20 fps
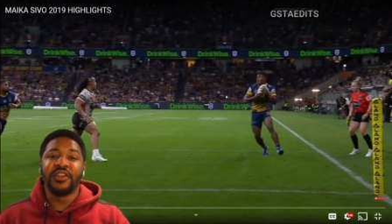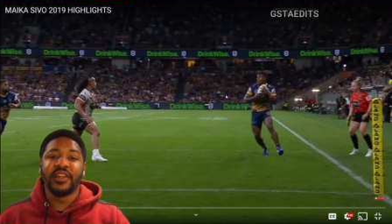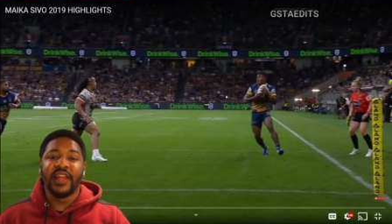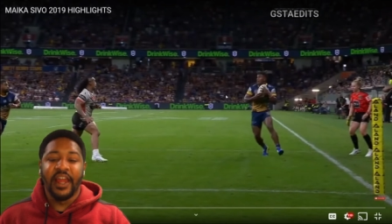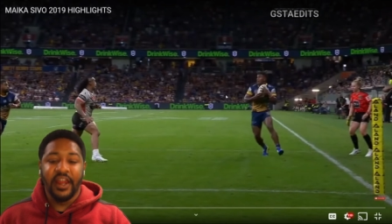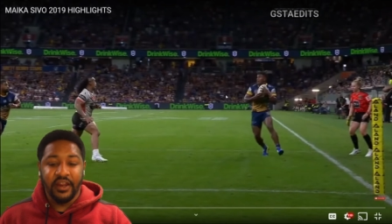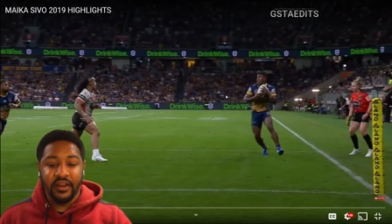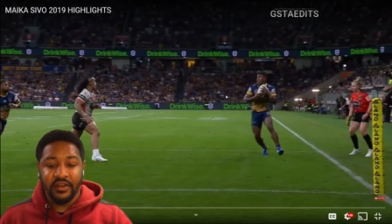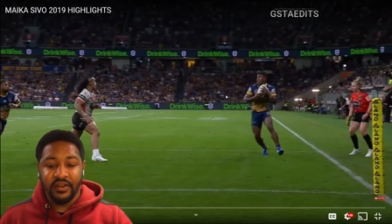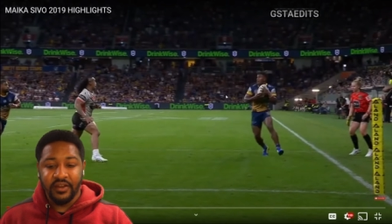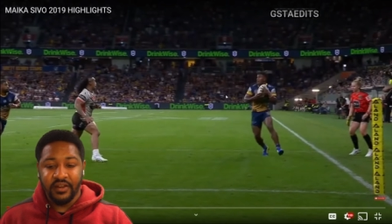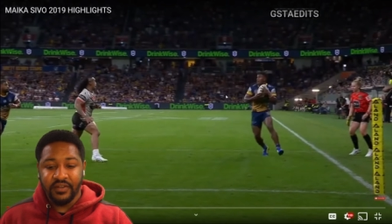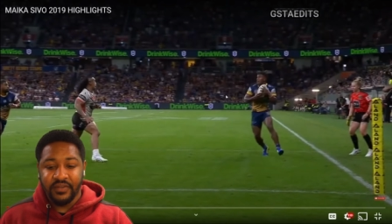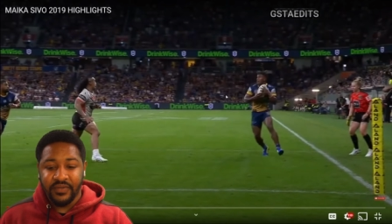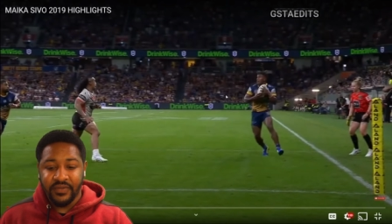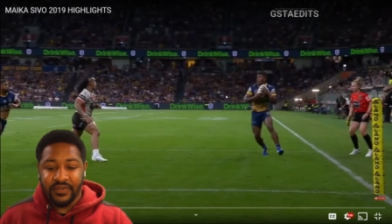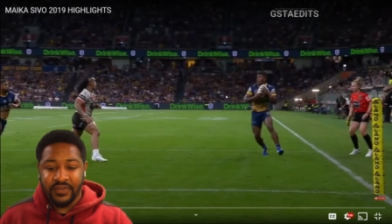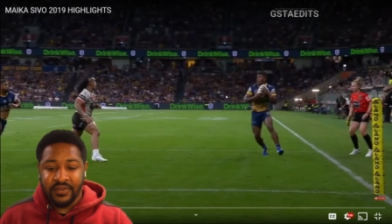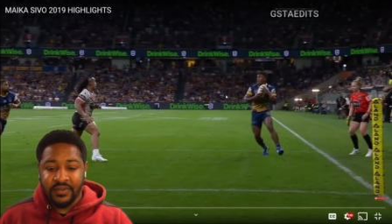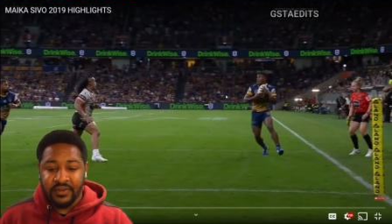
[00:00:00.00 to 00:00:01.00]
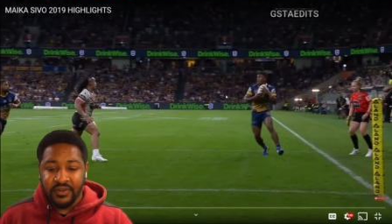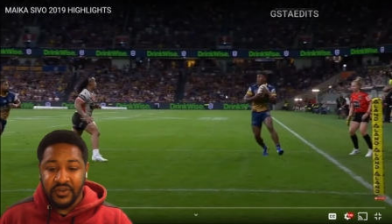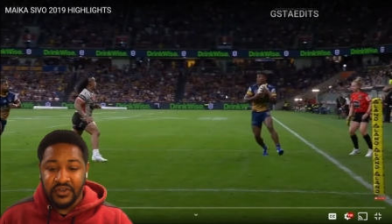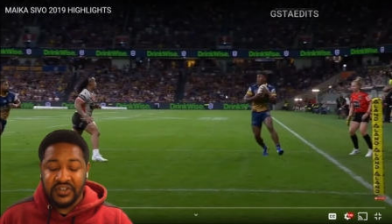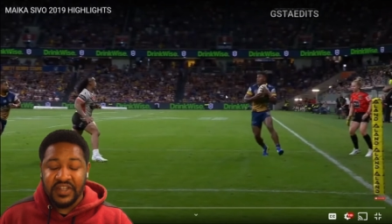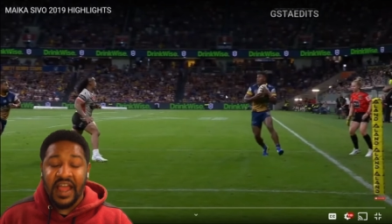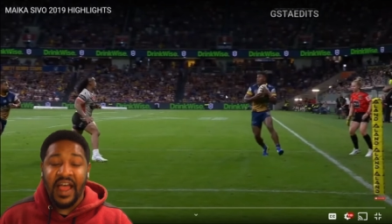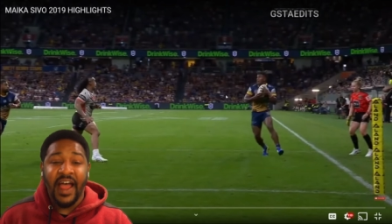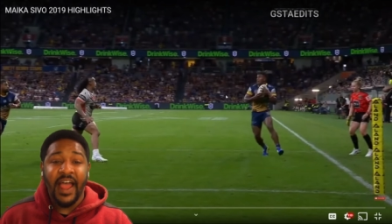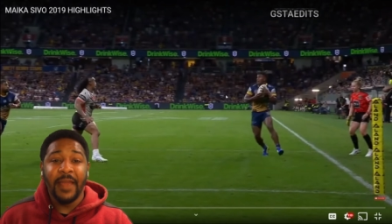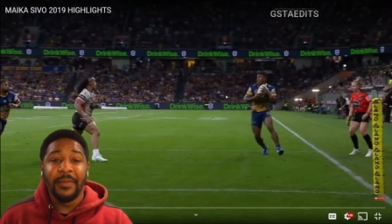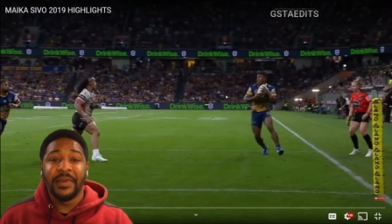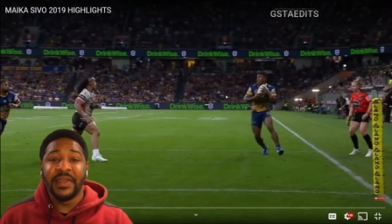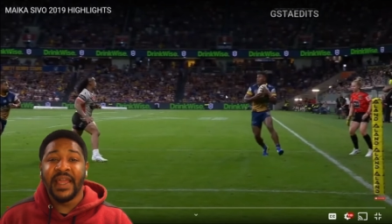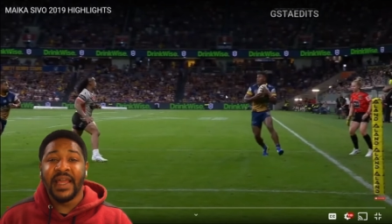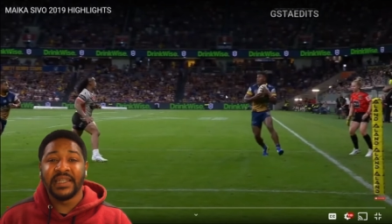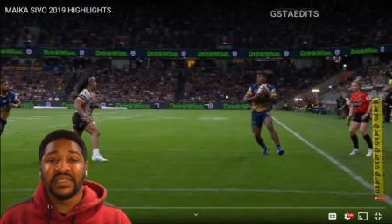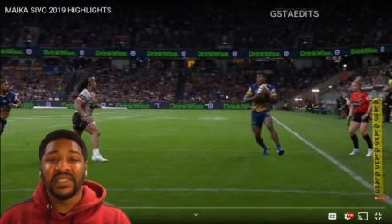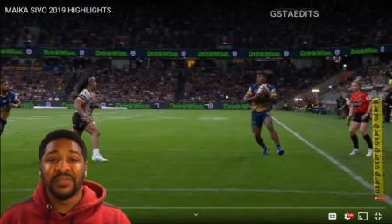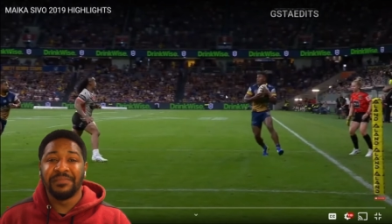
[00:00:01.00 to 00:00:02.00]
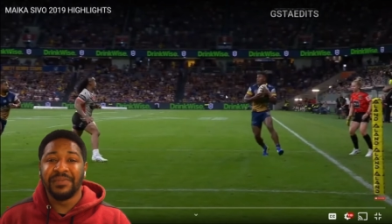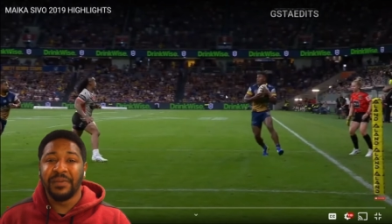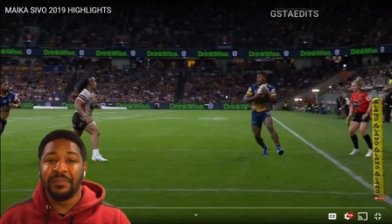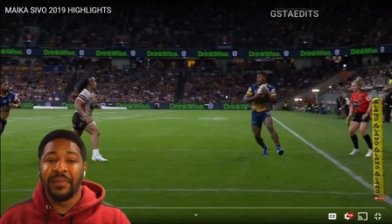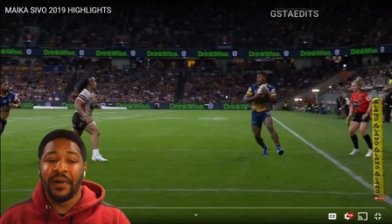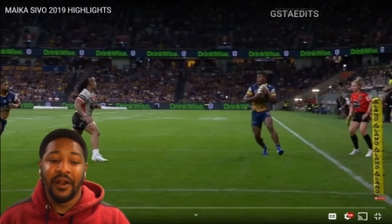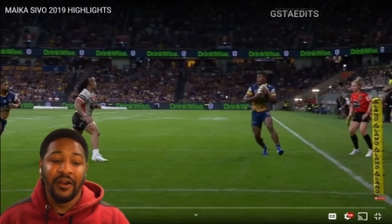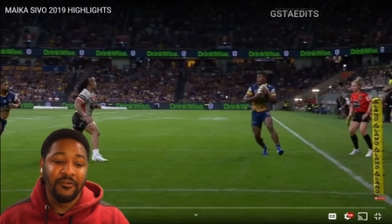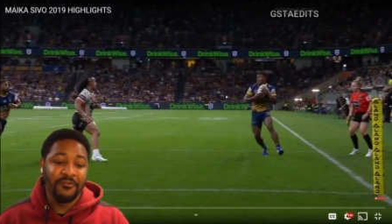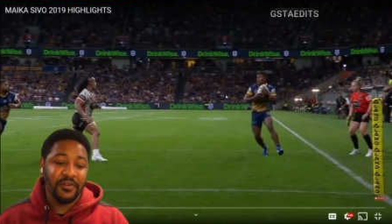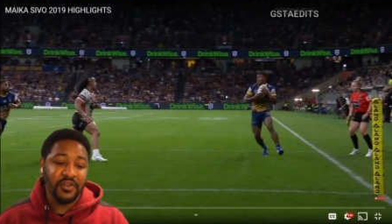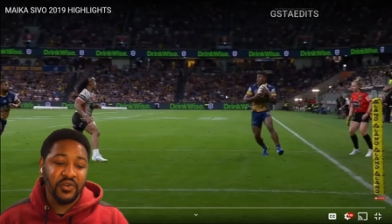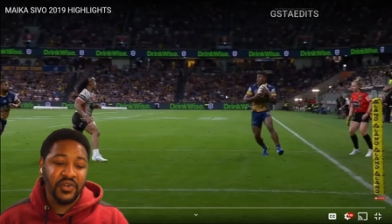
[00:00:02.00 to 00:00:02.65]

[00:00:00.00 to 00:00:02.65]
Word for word: like your timing has to be perfect.